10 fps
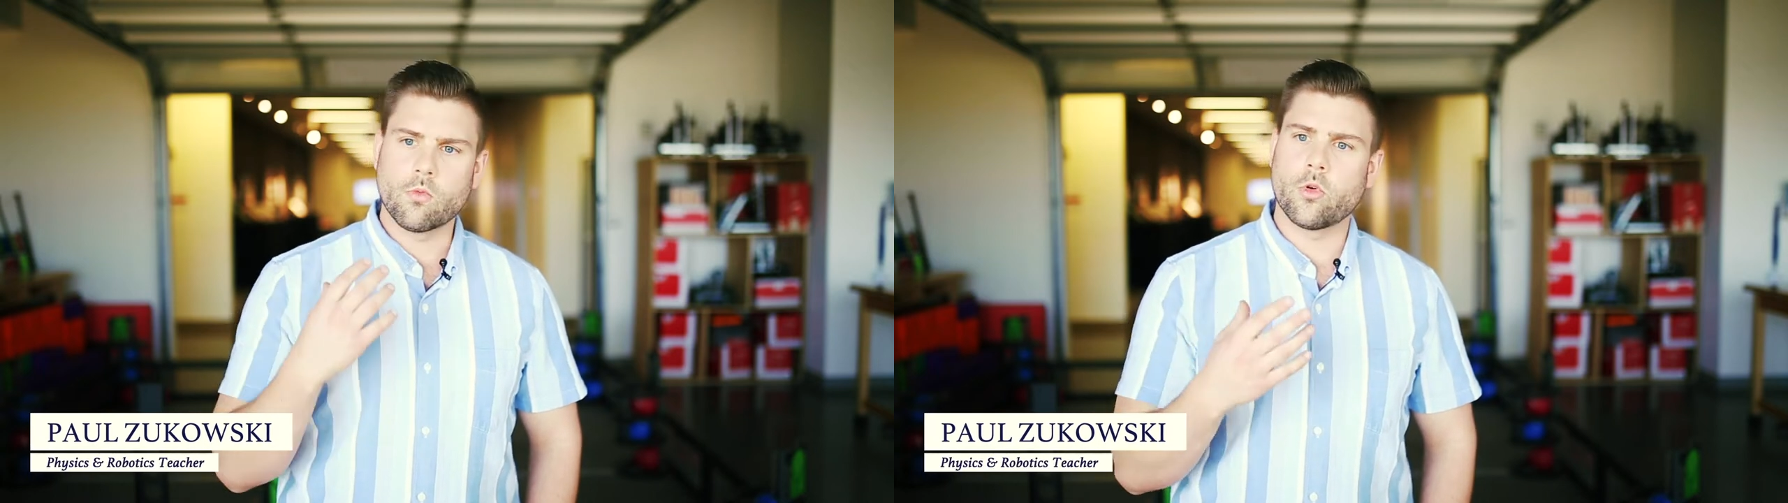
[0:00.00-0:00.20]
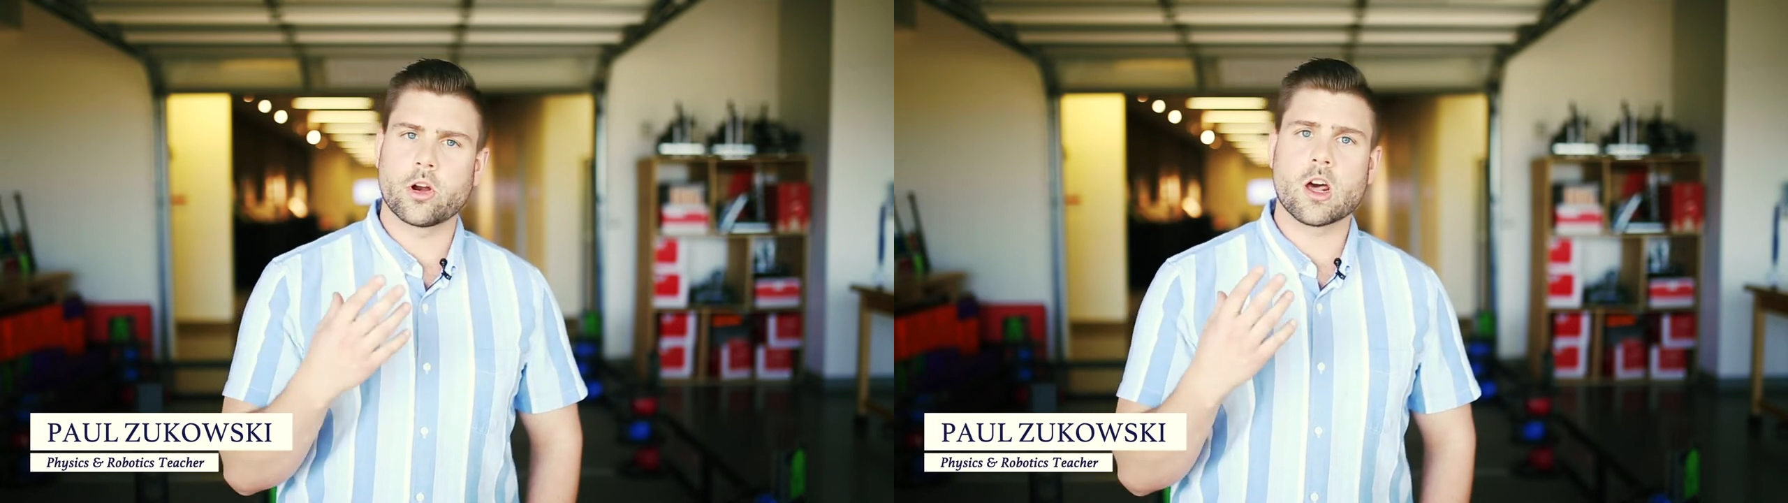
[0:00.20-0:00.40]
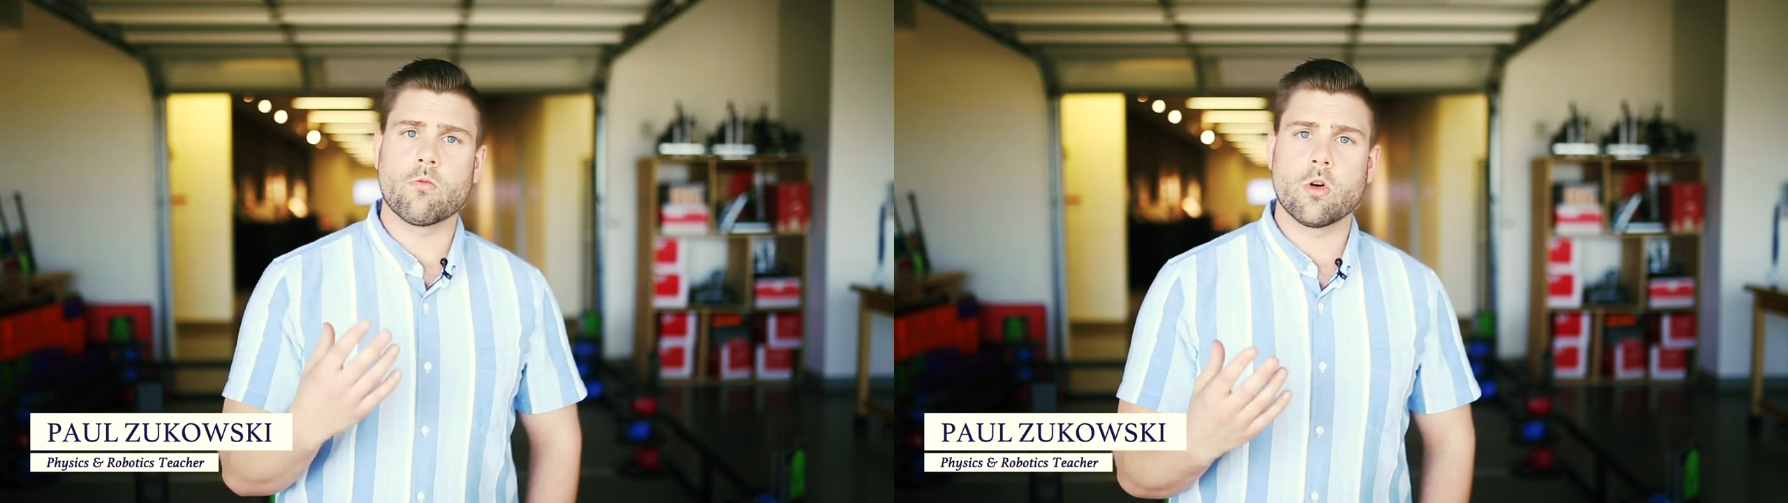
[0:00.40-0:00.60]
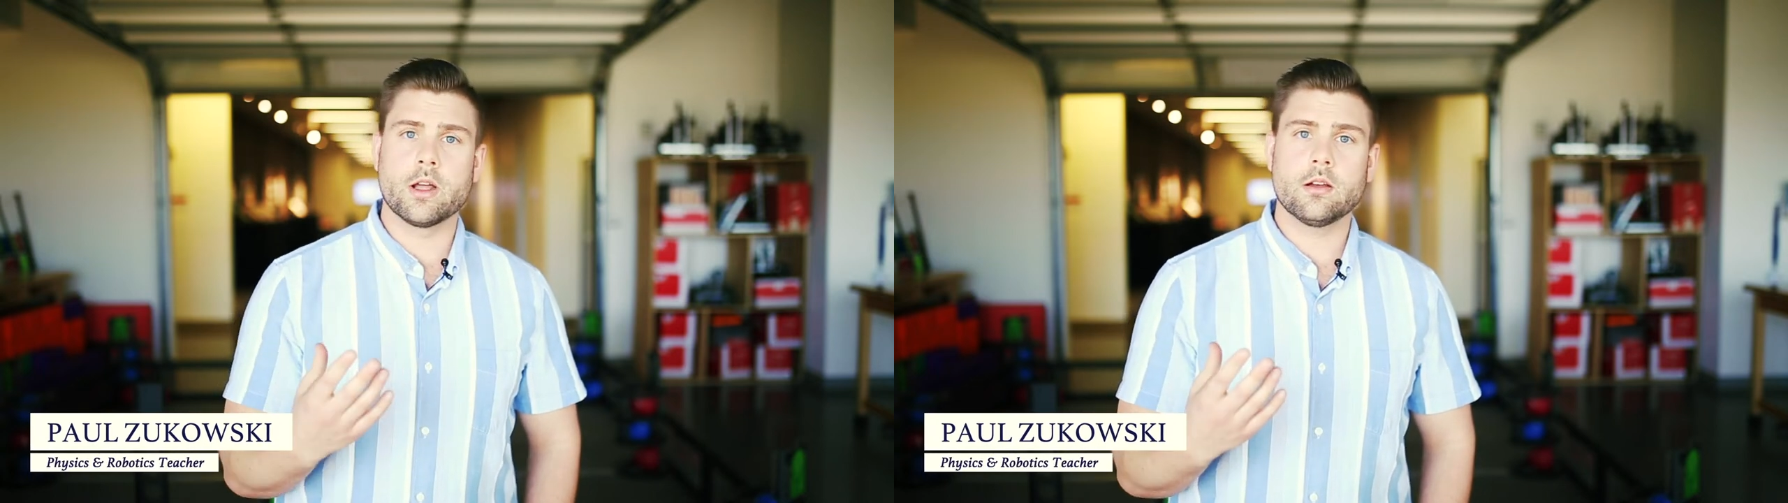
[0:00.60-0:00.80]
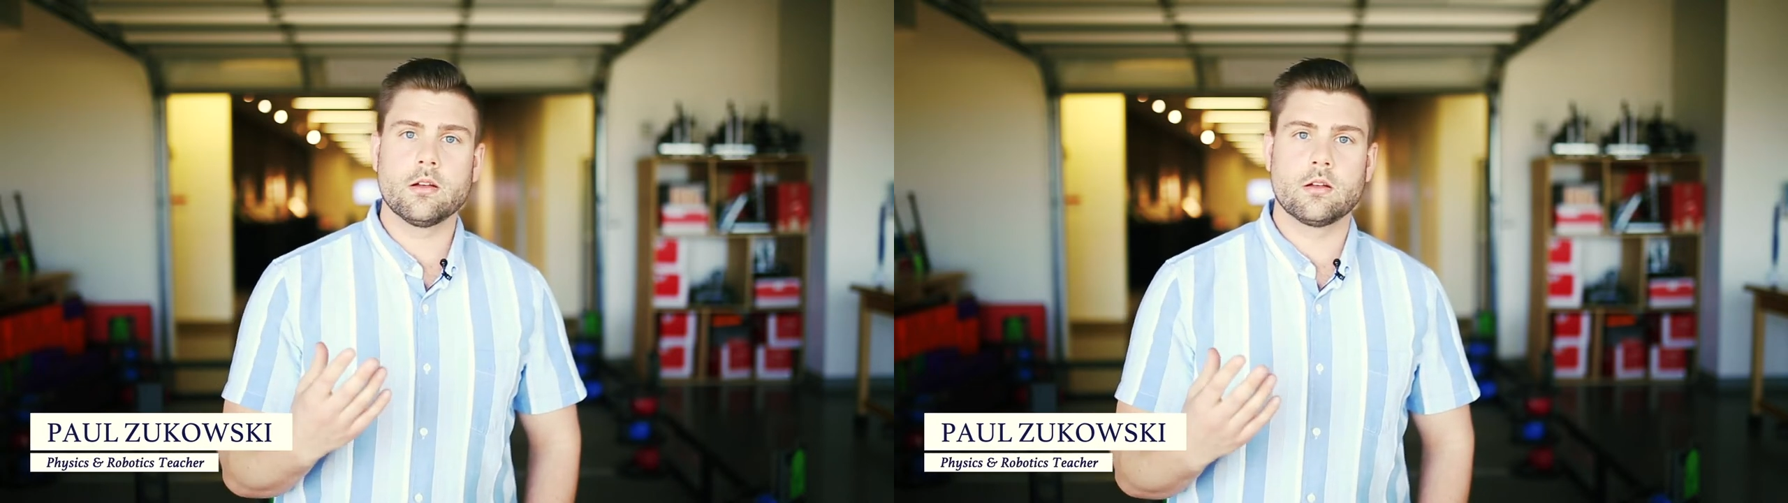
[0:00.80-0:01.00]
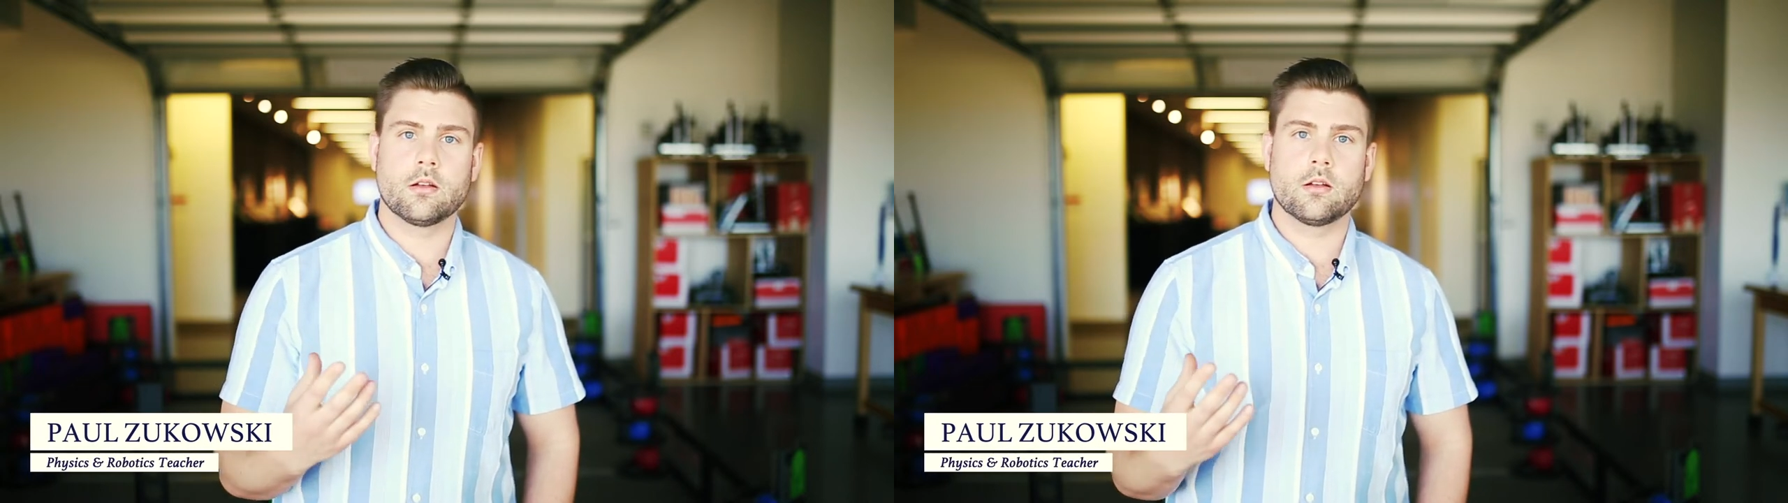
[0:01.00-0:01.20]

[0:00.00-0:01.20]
one-on-one -on -one